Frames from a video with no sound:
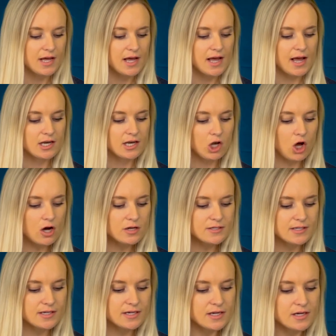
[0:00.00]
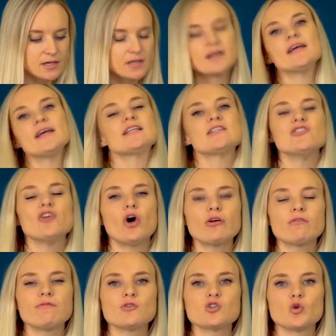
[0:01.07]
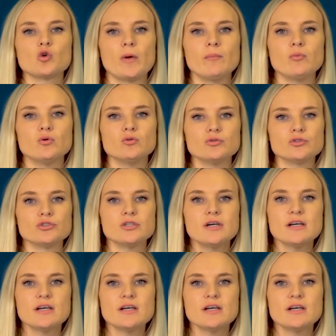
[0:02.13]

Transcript: And lastly, it's not for swimming pools.